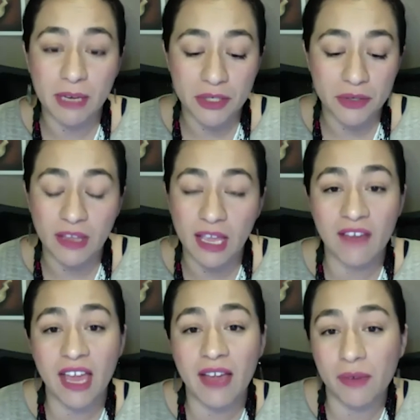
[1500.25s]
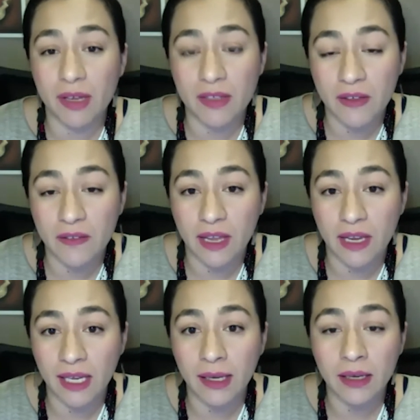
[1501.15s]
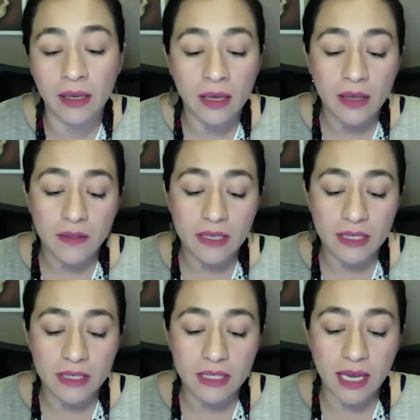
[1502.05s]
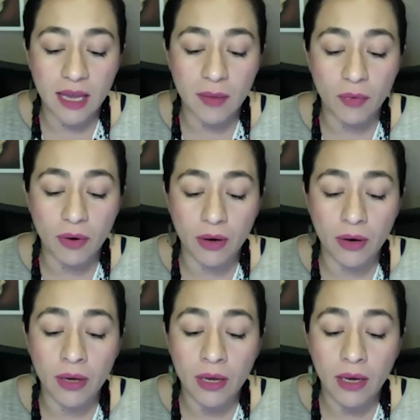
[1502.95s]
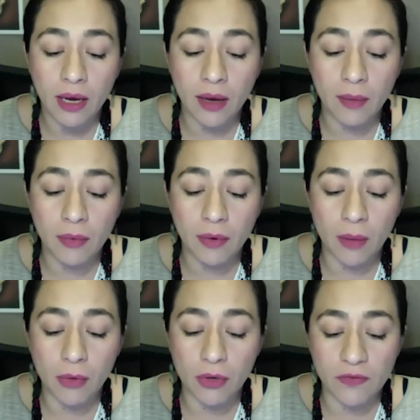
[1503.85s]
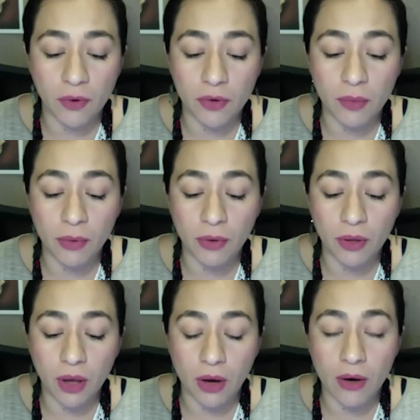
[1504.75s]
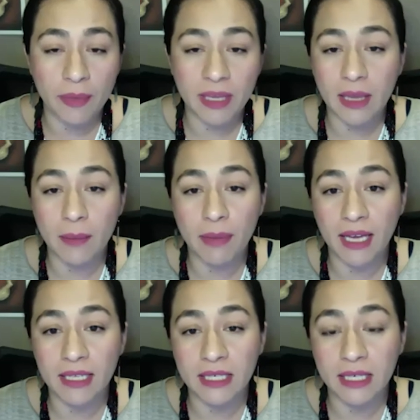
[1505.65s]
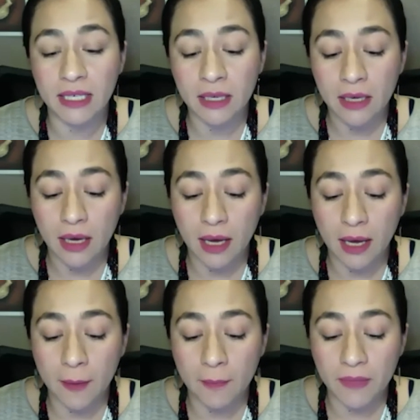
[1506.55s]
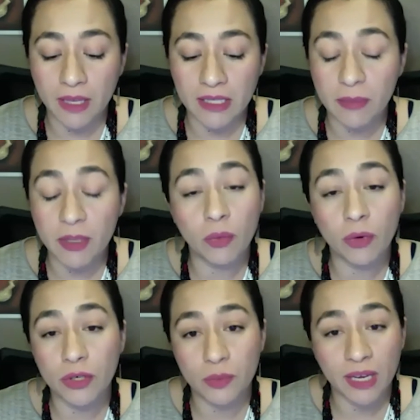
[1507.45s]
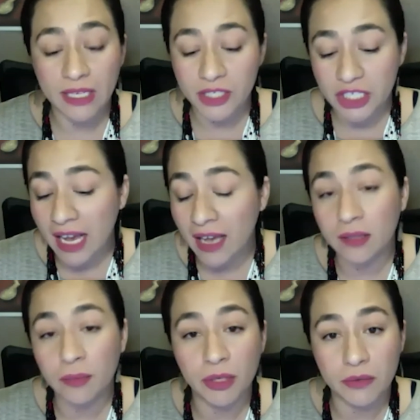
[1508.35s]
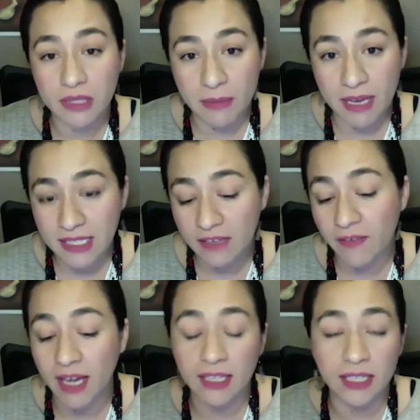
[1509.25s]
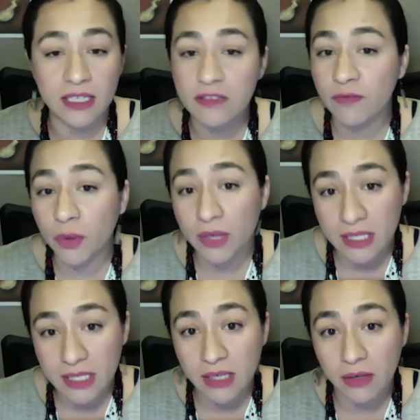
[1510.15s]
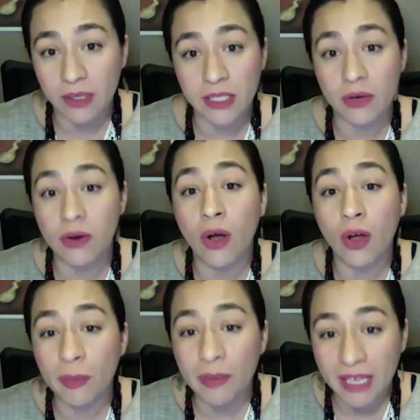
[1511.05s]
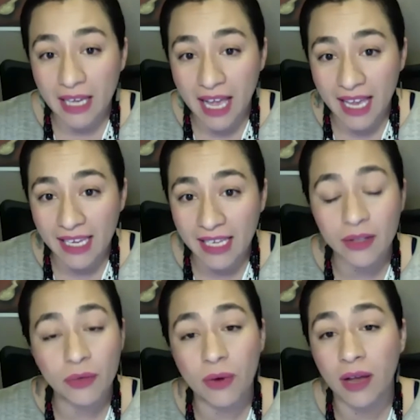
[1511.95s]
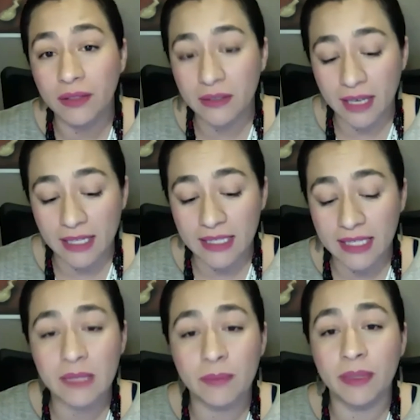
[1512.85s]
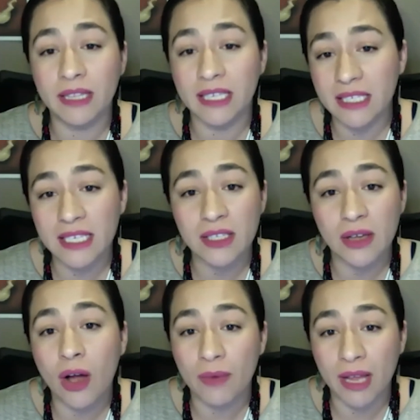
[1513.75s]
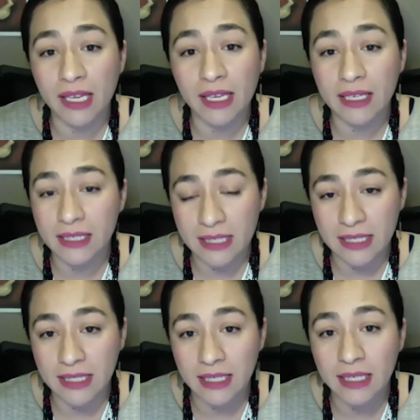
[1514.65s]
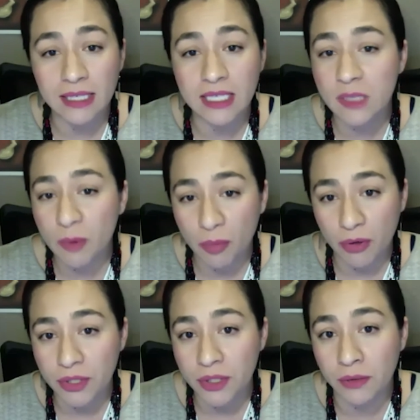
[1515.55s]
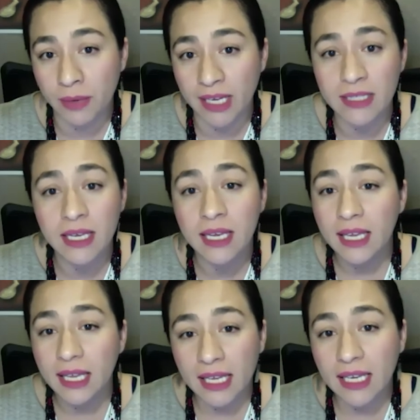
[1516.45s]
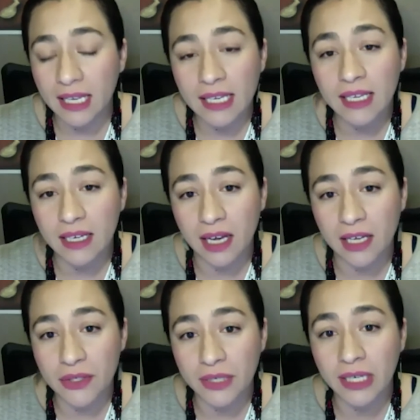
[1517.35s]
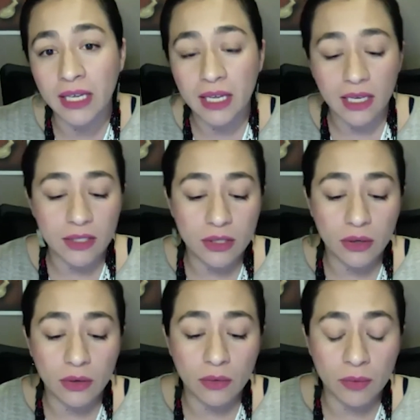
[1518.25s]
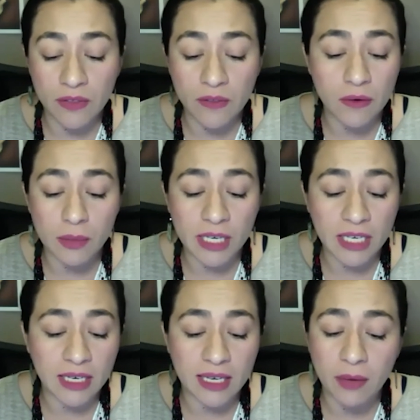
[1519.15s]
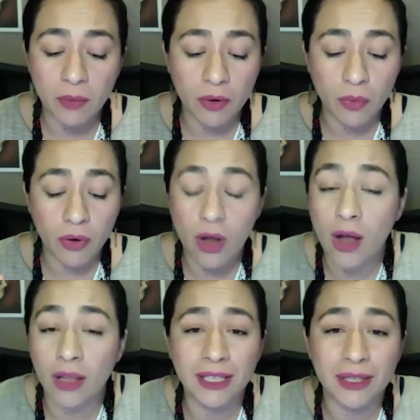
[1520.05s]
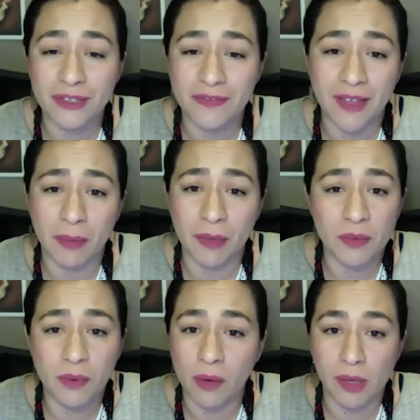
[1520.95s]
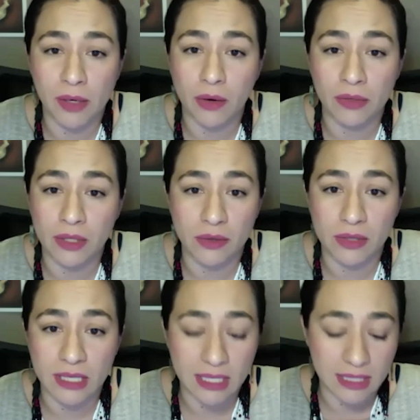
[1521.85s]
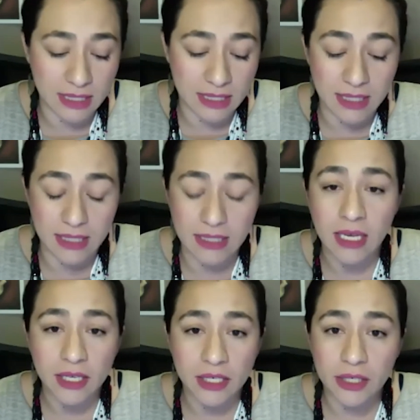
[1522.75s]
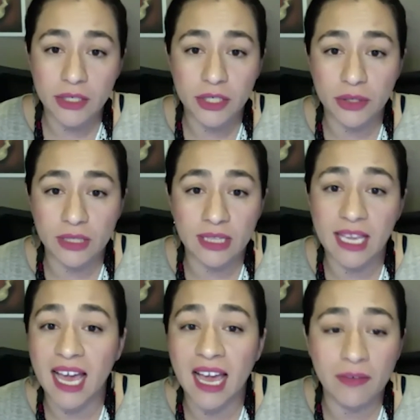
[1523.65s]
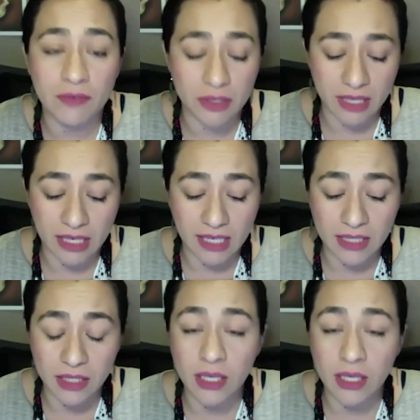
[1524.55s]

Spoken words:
they have everything they need. This is a time where our most vulnerable are being impacted in some of the worst ways. Child abuse, domestic violence, food insecurities are all being heightened throughout the United States, but these things already existed at disproportionate rates in Indian country. And so within the Urban Indian Network, we're calling those families where we know that those needs exist to ensure that they have. Do they need to